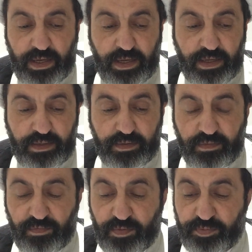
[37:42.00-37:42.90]
And
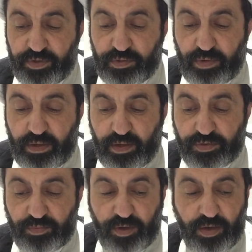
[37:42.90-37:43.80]
we pray to Allah
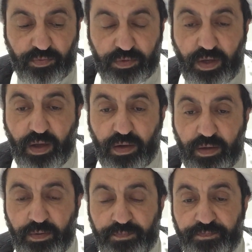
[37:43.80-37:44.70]
subhanahu wa
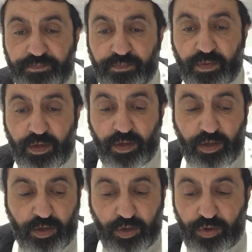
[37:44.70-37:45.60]
ta'ala
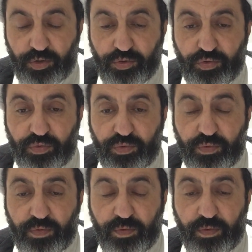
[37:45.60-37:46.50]
to
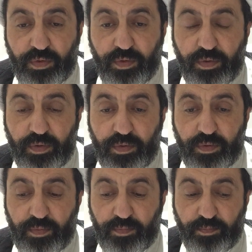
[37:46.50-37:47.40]

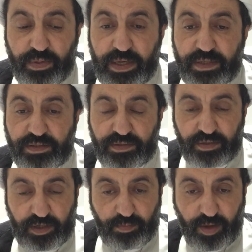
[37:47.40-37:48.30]
bless
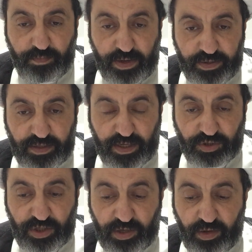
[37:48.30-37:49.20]
Imam Mahdi
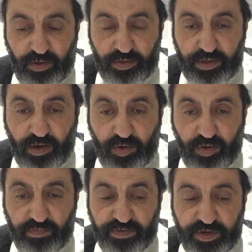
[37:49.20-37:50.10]
Ajalallah
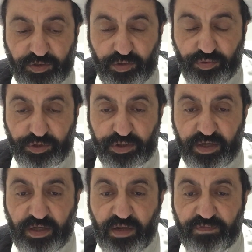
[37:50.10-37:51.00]
ta'ala farajahu
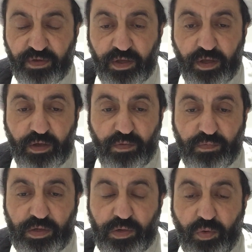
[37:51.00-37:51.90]
sharif
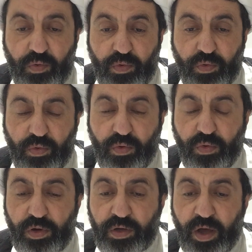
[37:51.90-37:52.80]
with
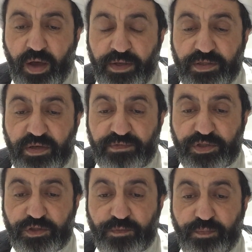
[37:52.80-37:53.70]
all kinds of
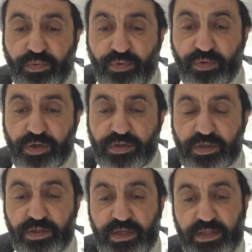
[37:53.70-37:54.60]
support
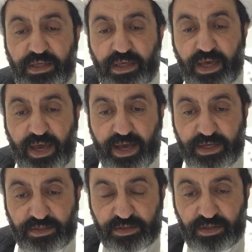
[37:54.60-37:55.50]
that he
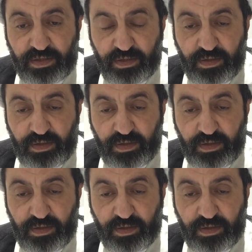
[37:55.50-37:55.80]
has.